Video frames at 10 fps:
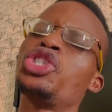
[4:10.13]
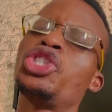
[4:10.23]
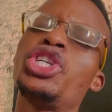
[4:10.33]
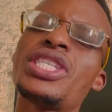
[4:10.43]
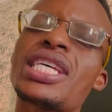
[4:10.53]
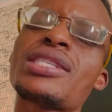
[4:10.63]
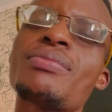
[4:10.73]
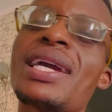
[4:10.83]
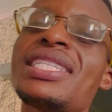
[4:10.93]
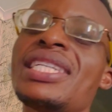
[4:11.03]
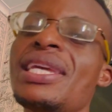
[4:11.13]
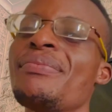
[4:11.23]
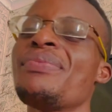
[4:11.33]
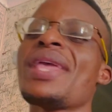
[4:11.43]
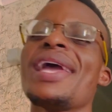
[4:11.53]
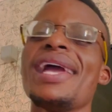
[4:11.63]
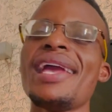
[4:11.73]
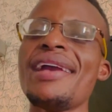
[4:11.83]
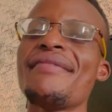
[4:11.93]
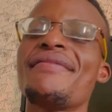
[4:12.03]
Jesus' mighty name,
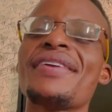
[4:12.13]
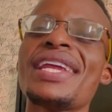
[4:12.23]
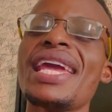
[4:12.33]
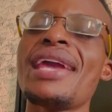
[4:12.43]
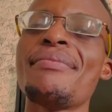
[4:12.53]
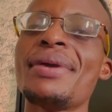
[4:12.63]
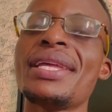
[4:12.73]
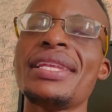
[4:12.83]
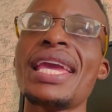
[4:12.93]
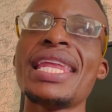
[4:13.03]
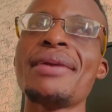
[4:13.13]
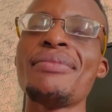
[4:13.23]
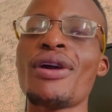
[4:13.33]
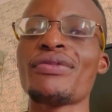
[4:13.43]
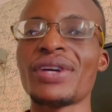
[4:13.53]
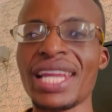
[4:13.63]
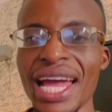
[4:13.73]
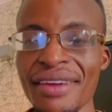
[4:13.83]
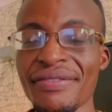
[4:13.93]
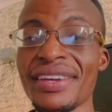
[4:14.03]
every enemy of your
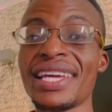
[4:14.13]
life